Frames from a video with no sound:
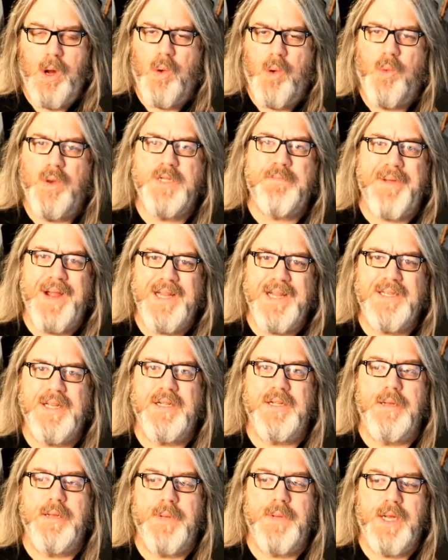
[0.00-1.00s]
which
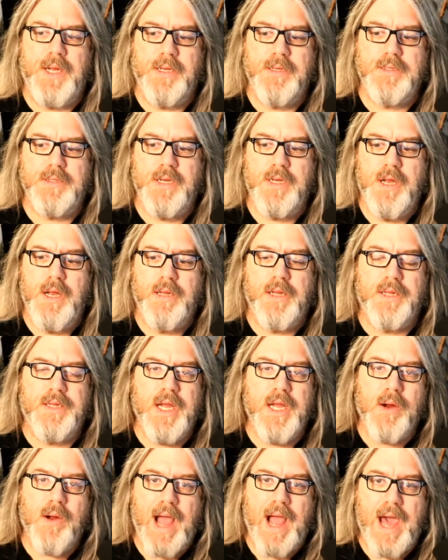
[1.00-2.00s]
basically means that
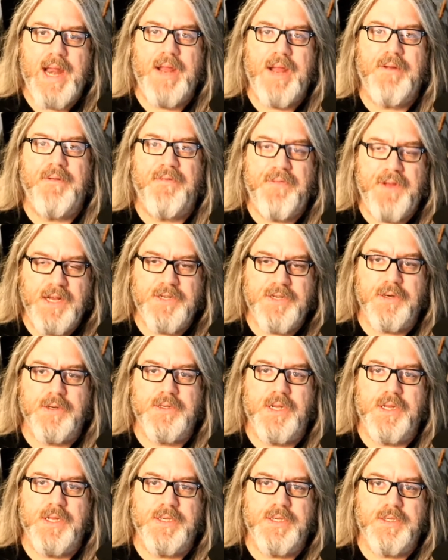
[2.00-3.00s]
they're adding features
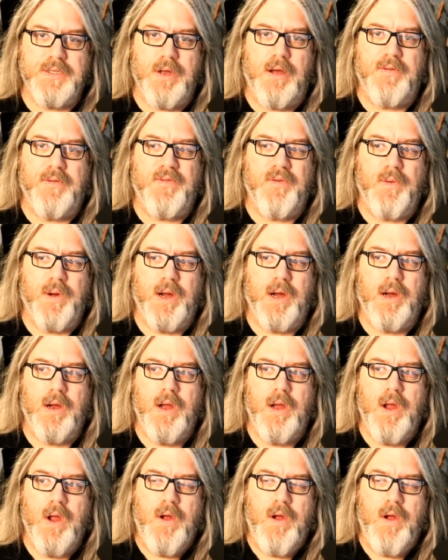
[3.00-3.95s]
to this software